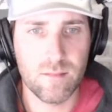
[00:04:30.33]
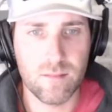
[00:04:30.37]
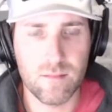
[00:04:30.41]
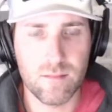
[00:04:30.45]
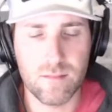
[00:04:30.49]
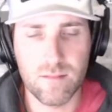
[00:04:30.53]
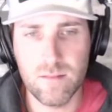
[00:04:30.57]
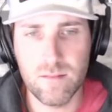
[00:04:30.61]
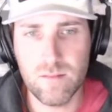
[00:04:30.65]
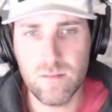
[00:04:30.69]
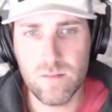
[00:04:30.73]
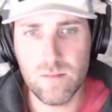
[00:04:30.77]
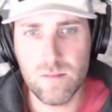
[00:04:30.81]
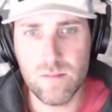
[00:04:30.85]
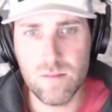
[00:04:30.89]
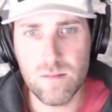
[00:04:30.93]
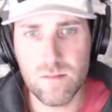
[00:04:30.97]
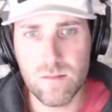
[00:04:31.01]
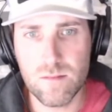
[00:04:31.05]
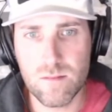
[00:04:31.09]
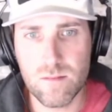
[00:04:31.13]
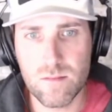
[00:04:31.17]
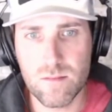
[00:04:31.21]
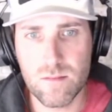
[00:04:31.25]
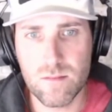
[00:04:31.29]

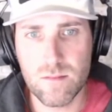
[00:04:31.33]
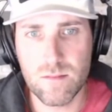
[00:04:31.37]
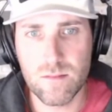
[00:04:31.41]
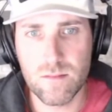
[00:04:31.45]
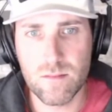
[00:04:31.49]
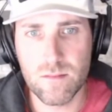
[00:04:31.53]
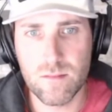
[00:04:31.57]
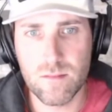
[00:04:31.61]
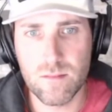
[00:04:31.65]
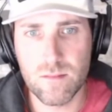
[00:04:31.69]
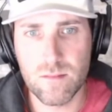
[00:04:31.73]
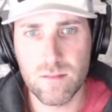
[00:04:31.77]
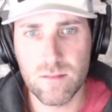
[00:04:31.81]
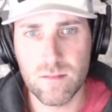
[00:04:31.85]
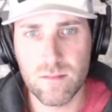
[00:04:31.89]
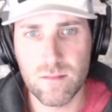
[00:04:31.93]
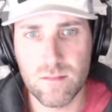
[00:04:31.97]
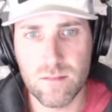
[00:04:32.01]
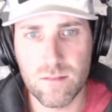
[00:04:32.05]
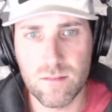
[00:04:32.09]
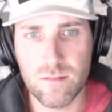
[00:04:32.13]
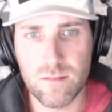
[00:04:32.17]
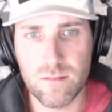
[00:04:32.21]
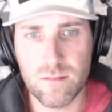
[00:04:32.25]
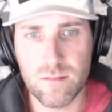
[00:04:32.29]

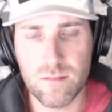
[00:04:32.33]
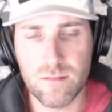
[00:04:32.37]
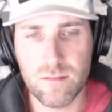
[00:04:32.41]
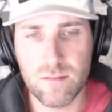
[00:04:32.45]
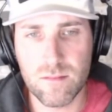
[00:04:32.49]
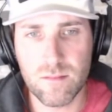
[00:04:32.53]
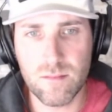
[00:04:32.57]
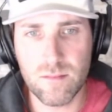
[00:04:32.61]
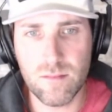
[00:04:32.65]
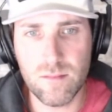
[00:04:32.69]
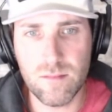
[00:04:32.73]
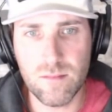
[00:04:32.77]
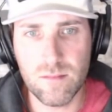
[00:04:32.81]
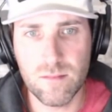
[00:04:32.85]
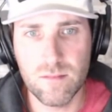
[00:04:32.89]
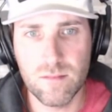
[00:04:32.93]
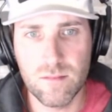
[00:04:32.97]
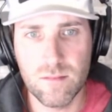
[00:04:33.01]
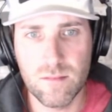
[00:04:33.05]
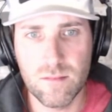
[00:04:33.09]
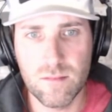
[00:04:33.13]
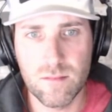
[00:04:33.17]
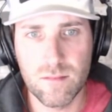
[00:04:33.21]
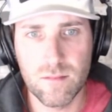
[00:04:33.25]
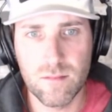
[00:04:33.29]

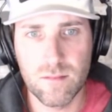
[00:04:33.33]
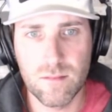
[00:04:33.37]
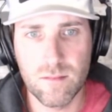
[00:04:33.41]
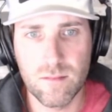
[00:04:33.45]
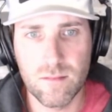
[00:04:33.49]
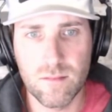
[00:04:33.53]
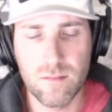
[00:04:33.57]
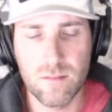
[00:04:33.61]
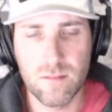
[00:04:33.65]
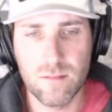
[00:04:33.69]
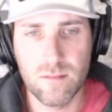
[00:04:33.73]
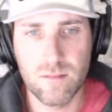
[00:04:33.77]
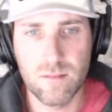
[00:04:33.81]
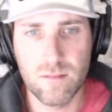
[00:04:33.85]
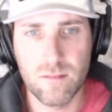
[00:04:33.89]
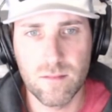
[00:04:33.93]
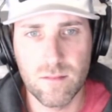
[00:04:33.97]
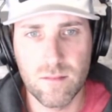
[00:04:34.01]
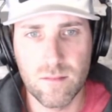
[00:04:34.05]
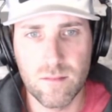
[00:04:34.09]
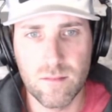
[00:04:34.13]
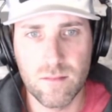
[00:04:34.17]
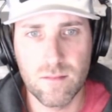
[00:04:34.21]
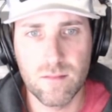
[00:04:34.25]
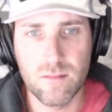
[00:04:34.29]

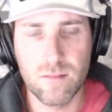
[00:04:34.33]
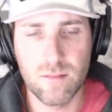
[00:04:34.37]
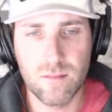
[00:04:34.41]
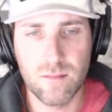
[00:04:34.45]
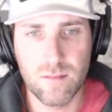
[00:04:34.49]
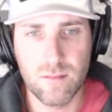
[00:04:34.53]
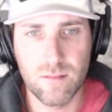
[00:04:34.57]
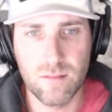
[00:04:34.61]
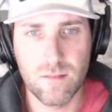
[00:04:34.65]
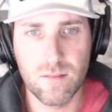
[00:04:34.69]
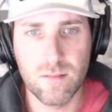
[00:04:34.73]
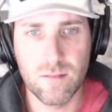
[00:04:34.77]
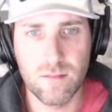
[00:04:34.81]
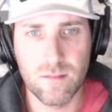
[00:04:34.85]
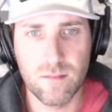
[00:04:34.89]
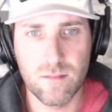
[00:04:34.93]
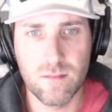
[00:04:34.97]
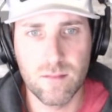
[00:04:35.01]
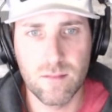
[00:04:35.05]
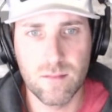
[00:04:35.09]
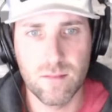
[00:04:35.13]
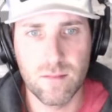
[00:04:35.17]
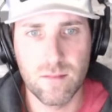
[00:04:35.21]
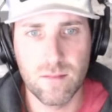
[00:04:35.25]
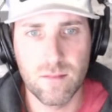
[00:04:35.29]

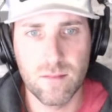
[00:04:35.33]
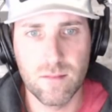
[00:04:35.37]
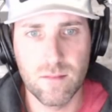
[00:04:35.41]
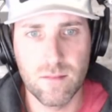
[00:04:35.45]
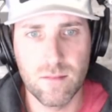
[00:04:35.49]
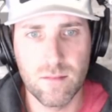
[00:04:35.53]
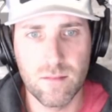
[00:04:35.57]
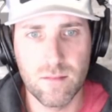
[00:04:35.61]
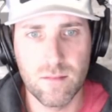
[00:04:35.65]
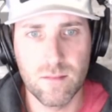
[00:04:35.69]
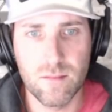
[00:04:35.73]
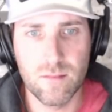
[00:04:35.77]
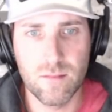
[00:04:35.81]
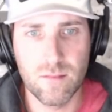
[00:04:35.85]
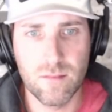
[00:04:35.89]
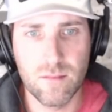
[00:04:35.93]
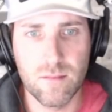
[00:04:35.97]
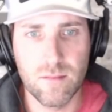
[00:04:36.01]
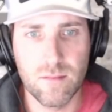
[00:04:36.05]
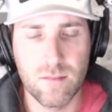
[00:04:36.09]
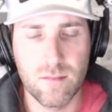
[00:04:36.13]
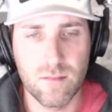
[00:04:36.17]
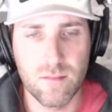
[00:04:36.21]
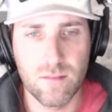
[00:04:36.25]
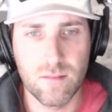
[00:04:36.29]

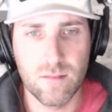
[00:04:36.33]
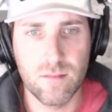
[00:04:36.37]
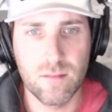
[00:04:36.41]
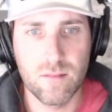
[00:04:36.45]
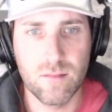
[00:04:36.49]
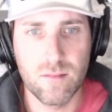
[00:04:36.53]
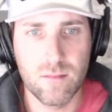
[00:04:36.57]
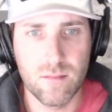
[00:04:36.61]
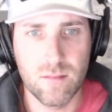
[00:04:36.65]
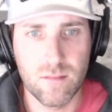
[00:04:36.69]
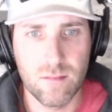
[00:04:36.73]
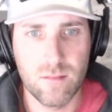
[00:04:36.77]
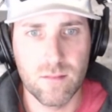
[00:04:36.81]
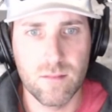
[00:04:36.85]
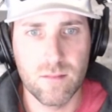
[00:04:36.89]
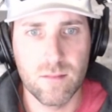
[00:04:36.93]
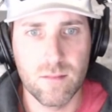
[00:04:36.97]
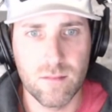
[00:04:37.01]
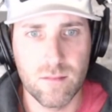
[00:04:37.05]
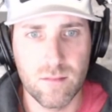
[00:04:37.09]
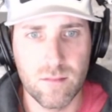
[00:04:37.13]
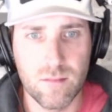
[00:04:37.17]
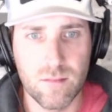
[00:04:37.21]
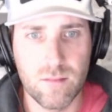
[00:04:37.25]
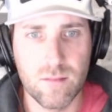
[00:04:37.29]

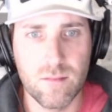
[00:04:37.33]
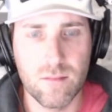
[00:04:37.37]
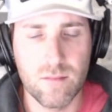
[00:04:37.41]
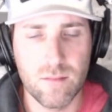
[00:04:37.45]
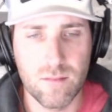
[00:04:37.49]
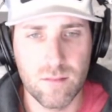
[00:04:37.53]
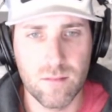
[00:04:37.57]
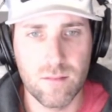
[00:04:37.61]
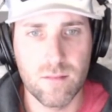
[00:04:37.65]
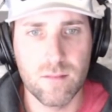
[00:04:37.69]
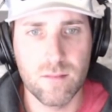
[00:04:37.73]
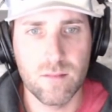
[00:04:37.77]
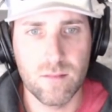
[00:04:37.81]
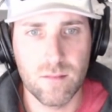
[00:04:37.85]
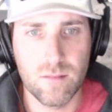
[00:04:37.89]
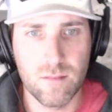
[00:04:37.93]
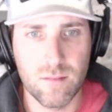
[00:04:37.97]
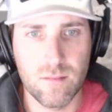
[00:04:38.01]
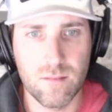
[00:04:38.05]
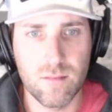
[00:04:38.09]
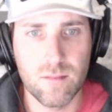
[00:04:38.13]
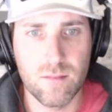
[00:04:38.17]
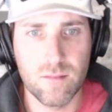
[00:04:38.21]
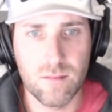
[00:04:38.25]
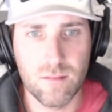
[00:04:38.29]
No words are spoken by the person on screen.